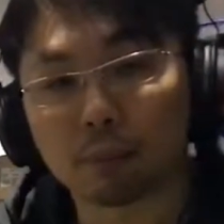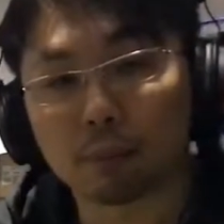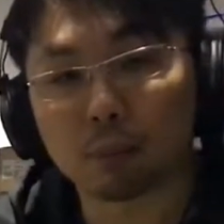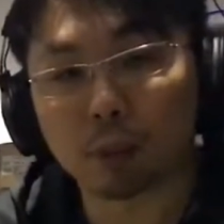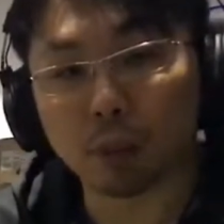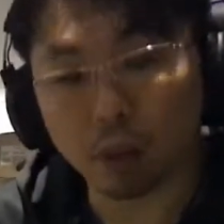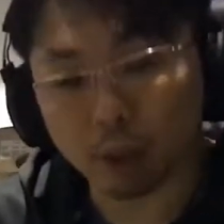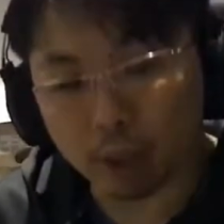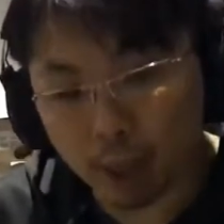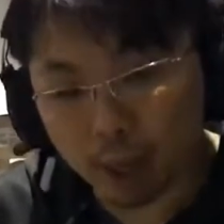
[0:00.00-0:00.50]

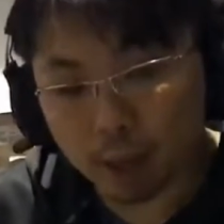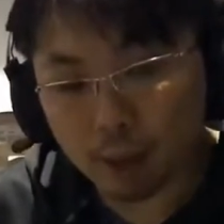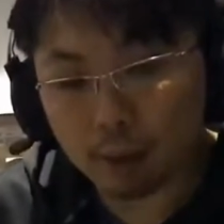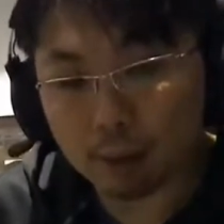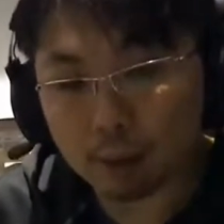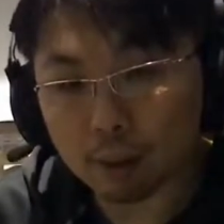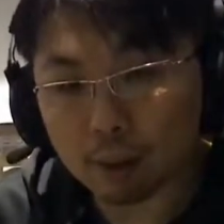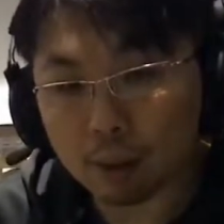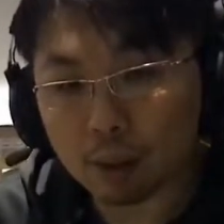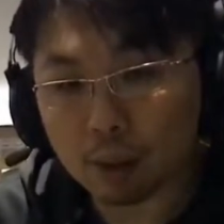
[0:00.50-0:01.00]
Okay?
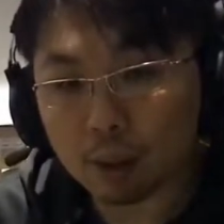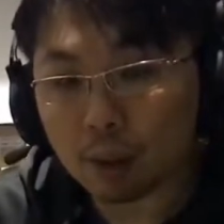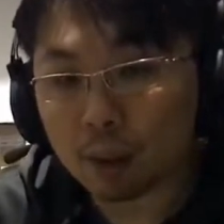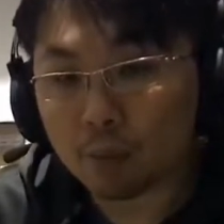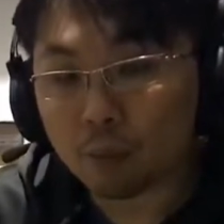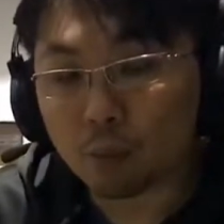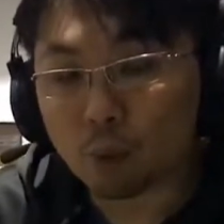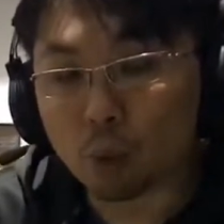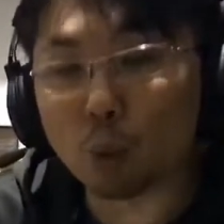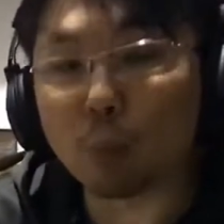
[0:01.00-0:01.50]

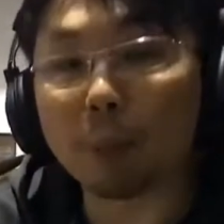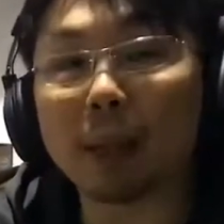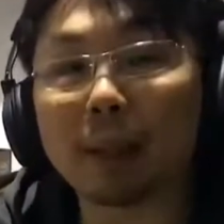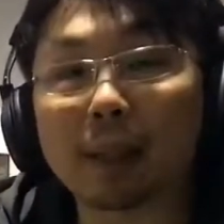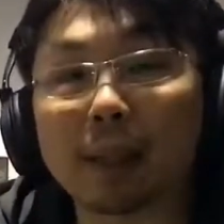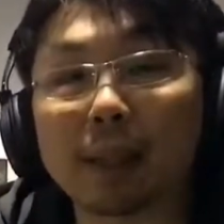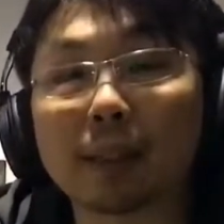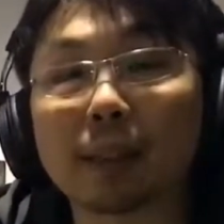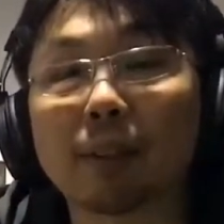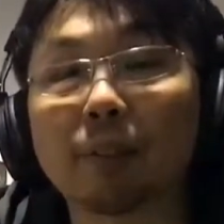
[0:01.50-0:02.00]
To make
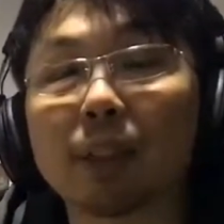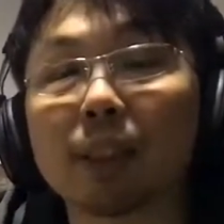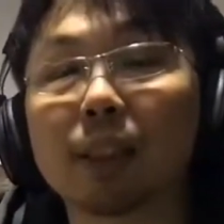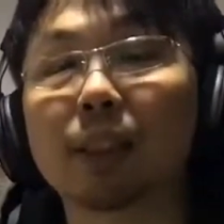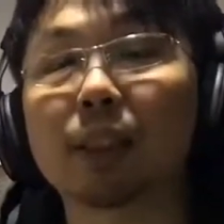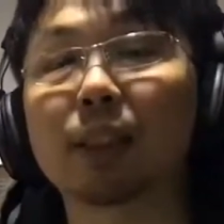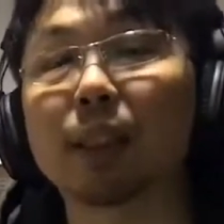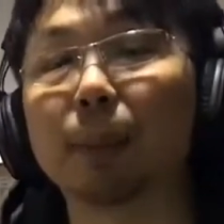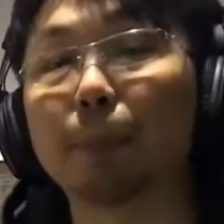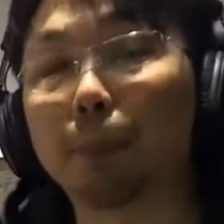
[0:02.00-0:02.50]
things even
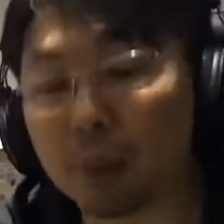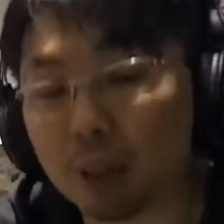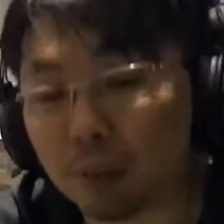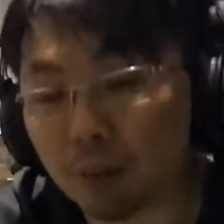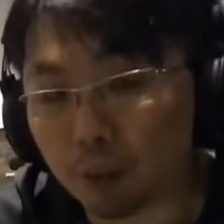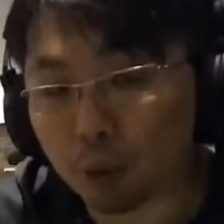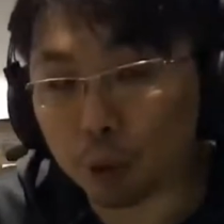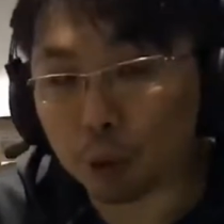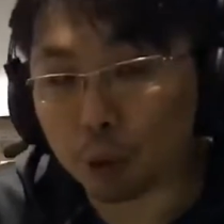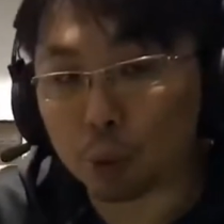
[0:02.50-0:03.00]
simpler for
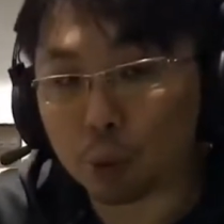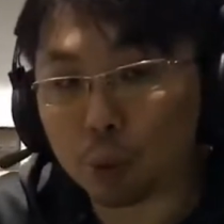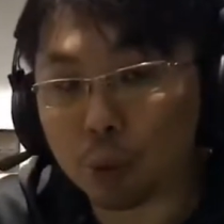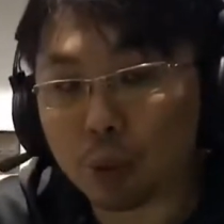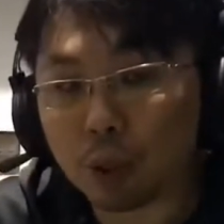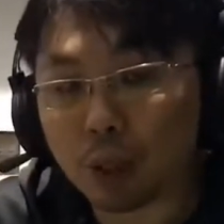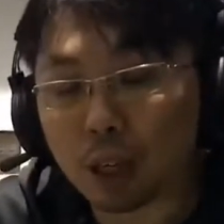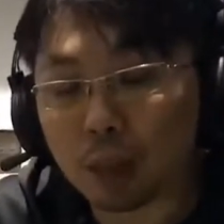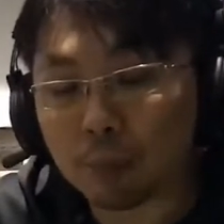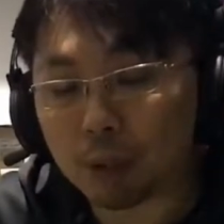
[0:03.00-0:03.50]
you,
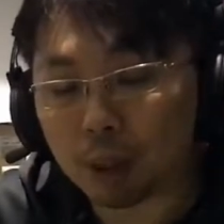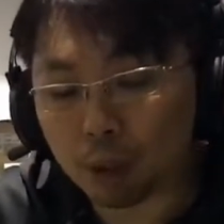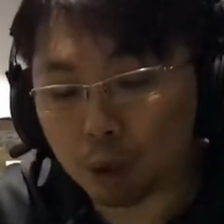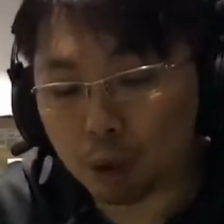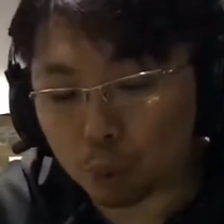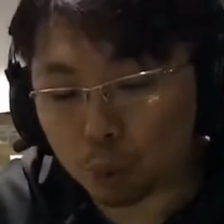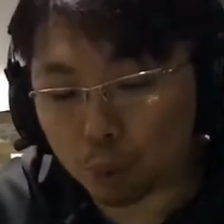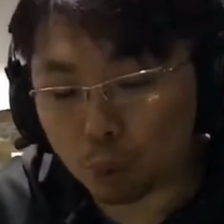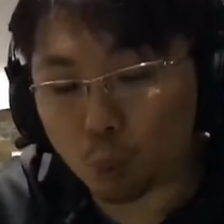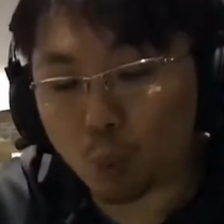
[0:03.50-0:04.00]
I'm going to do
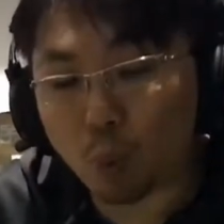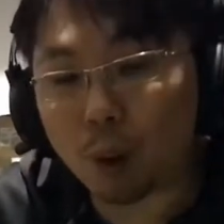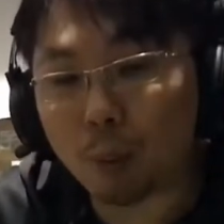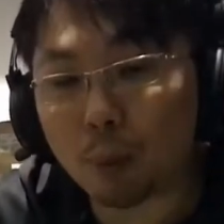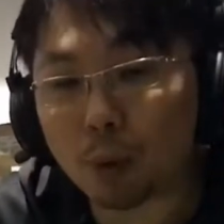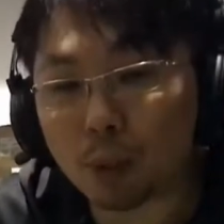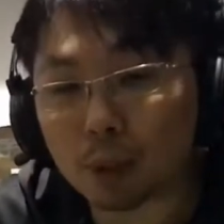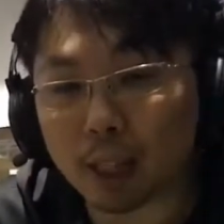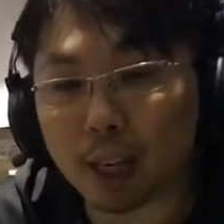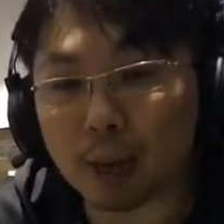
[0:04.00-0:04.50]
it one more
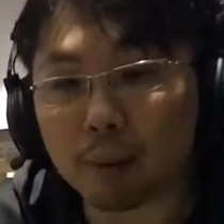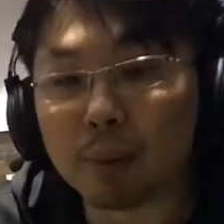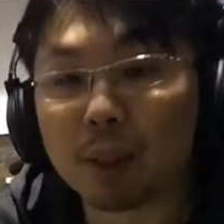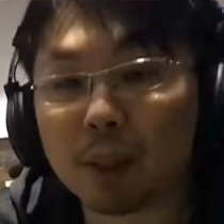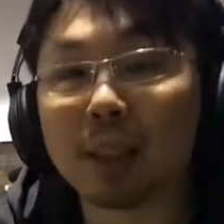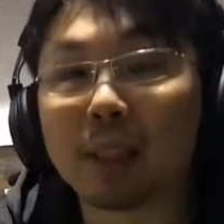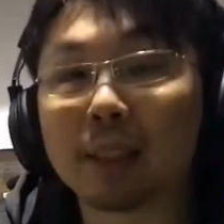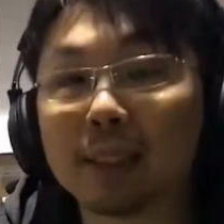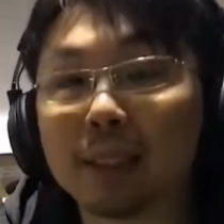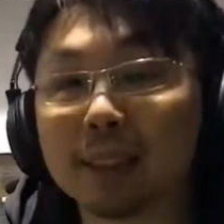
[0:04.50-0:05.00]
time.
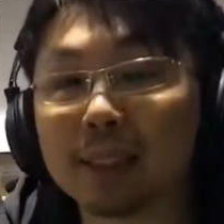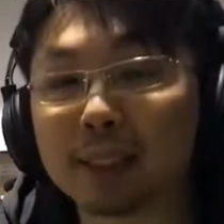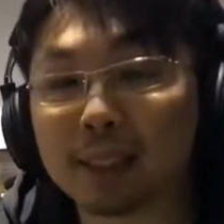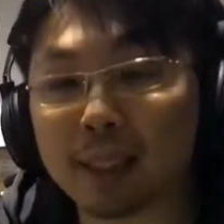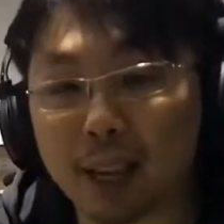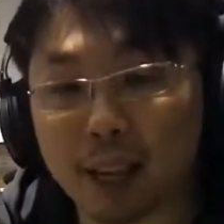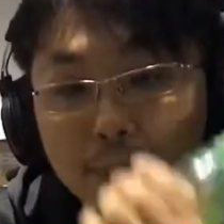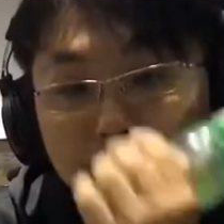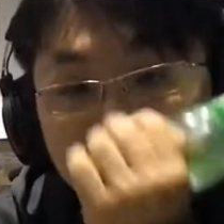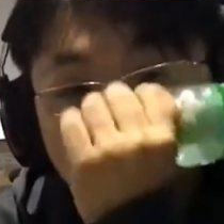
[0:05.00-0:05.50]
This
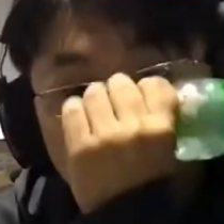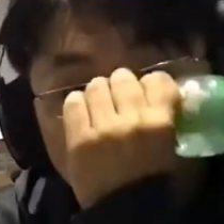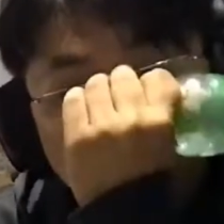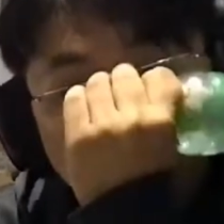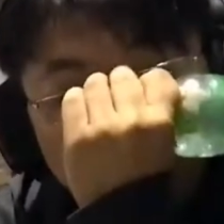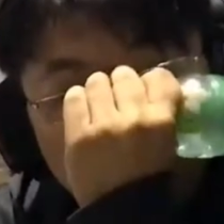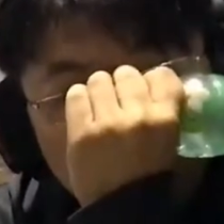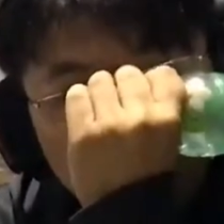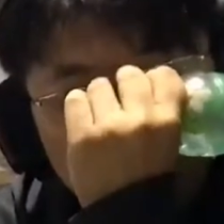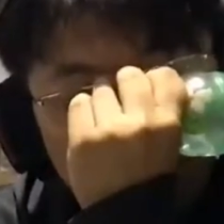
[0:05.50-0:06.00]
time,
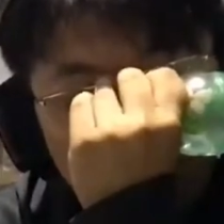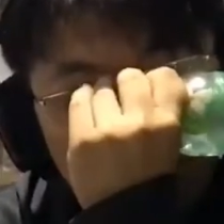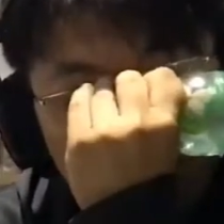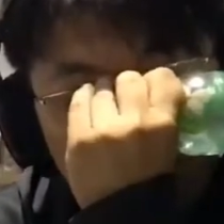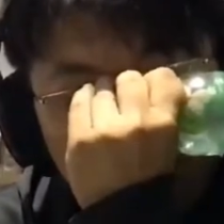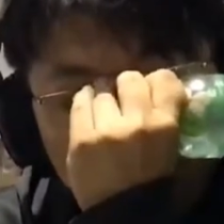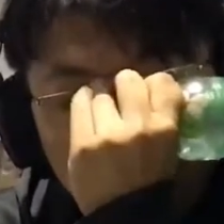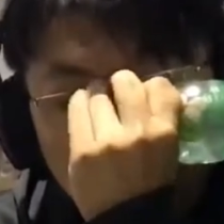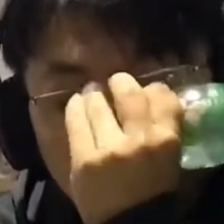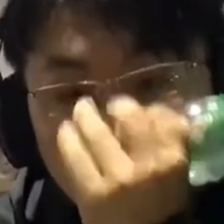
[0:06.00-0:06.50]
I'm going to
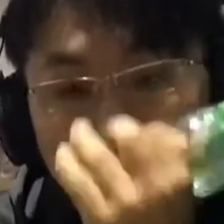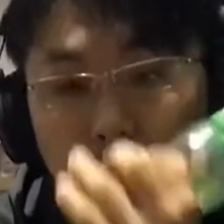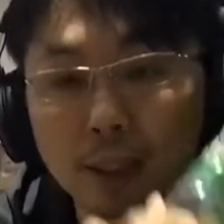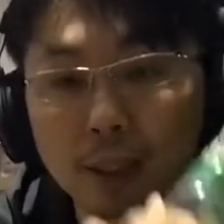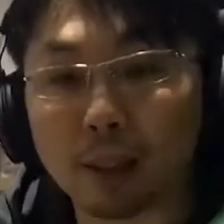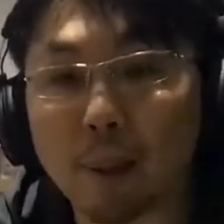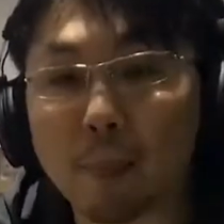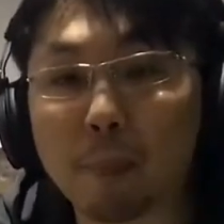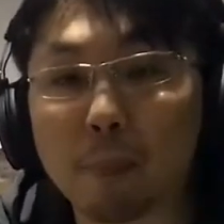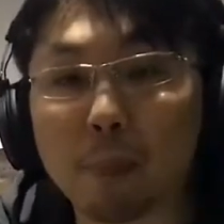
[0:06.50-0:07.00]
say the
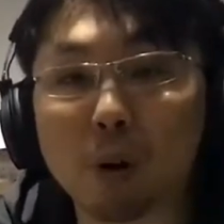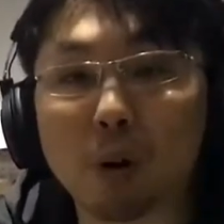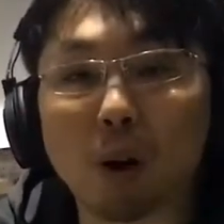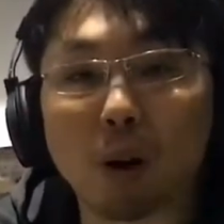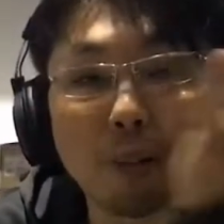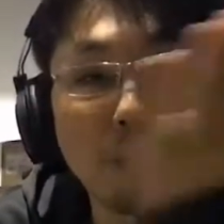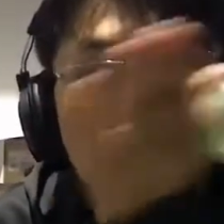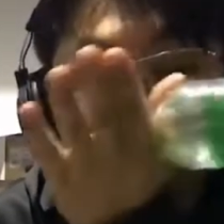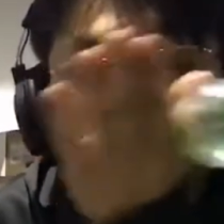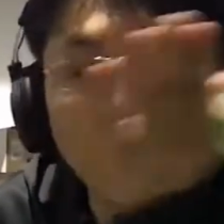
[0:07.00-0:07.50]
number
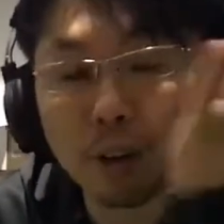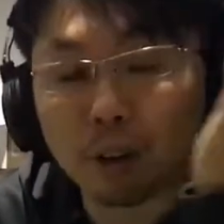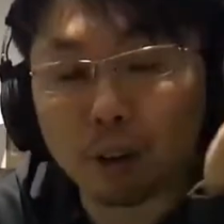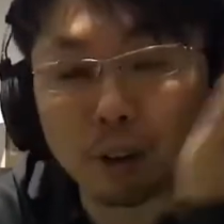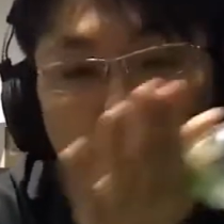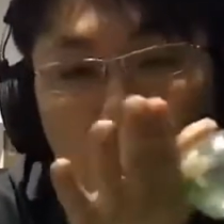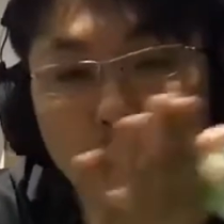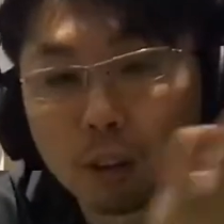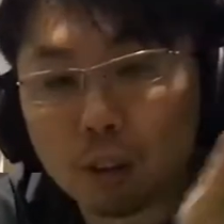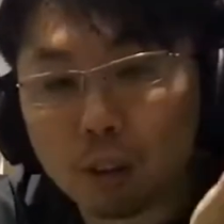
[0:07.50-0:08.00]
of our
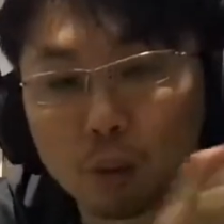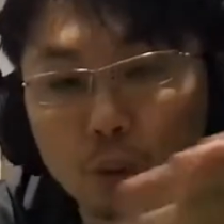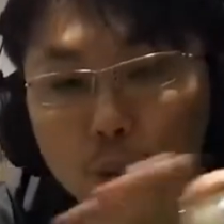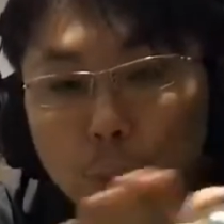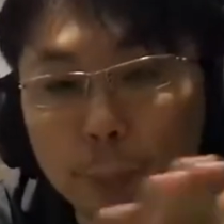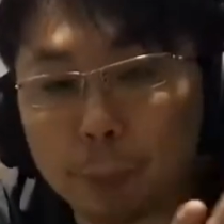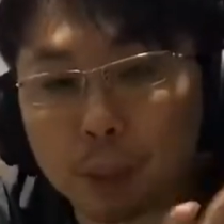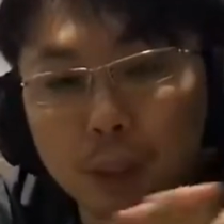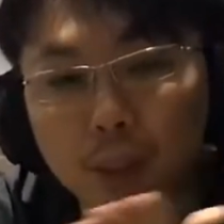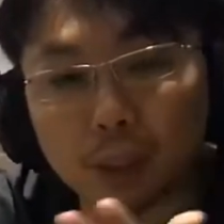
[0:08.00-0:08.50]

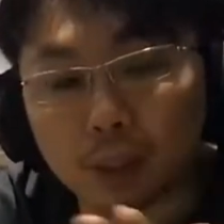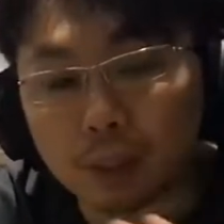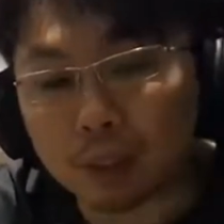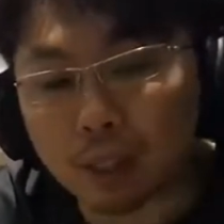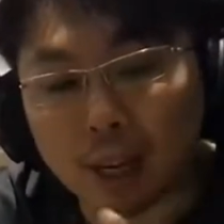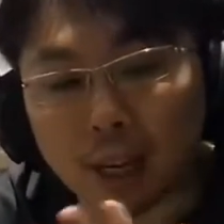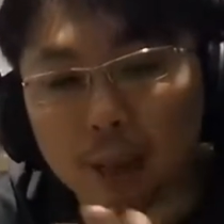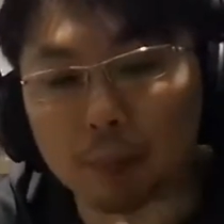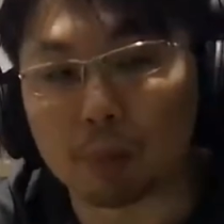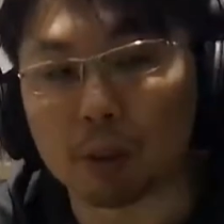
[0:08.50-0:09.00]
repeated
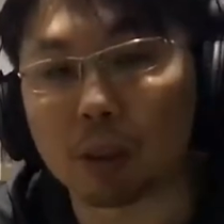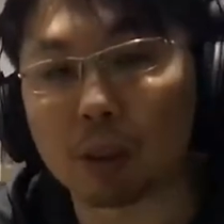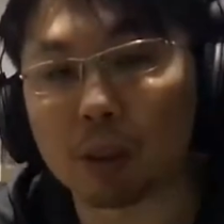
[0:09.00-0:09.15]
times.